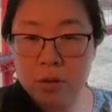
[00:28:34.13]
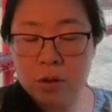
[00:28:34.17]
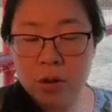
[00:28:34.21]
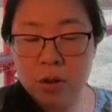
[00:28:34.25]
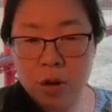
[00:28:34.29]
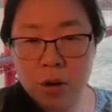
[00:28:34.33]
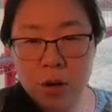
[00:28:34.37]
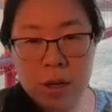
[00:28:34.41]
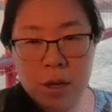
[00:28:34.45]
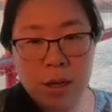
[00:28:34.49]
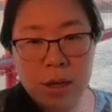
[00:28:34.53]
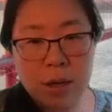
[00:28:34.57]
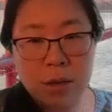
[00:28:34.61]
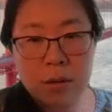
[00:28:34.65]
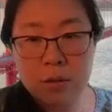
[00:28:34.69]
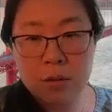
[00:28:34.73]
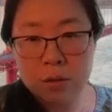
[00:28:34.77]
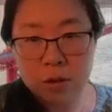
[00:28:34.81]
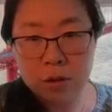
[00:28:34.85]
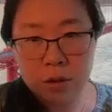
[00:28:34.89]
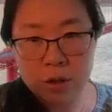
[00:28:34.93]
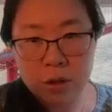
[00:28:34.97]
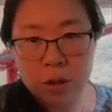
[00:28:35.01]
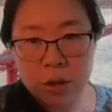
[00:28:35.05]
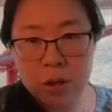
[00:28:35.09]
dirty
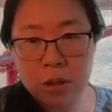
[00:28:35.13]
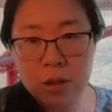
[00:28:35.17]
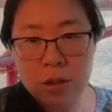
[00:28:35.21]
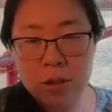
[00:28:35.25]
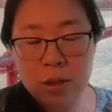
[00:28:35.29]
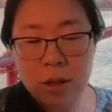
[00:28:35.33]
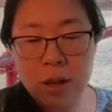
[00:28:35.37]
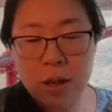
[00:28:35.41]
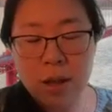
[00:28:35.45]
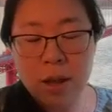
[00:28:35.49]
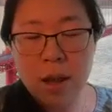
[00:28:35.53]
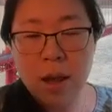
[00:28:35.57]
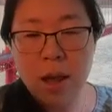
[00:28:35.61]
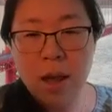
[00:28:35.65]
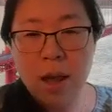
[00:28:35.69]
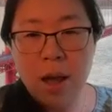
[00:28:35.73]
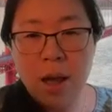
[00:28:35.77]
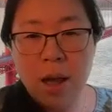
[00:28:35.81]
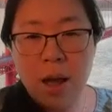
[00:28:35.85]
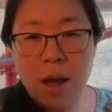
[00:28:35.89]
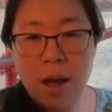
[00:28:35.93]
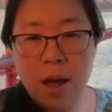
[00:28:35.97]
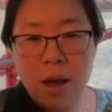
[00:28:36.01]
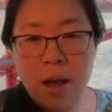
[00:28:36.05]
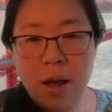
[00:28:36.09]
industries
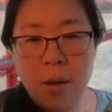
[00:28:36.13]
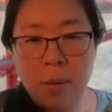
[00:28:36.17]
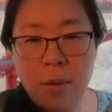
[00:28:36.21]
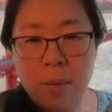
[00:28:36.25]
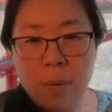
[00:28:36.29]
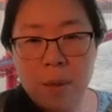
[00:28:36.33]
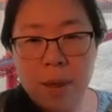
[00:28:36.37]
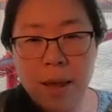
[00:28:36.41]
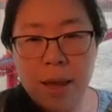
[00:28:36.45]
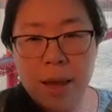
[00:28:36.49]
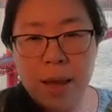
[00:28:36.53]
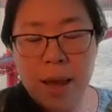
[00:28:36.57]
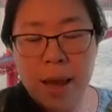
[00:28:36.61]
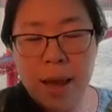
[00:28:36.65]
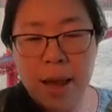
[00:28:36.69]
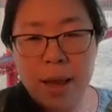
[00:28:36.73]
and